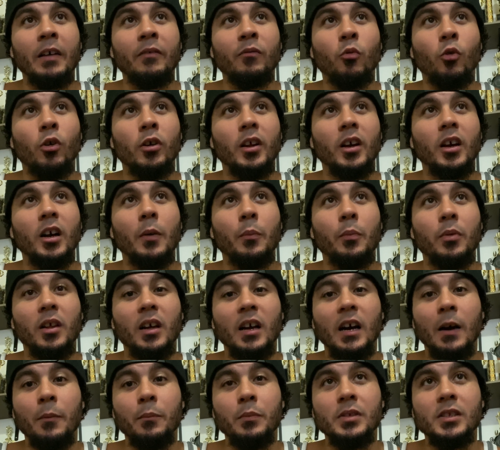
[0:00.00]
won a couple of
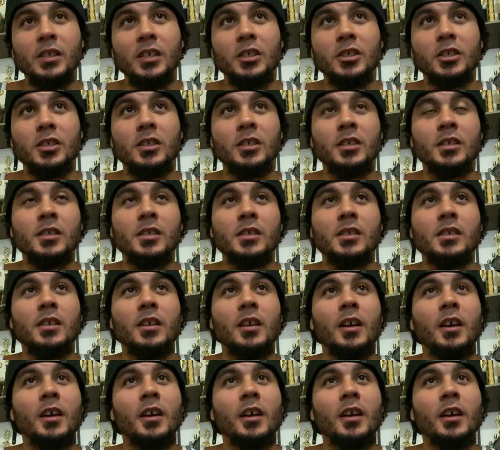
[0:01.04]
competitions,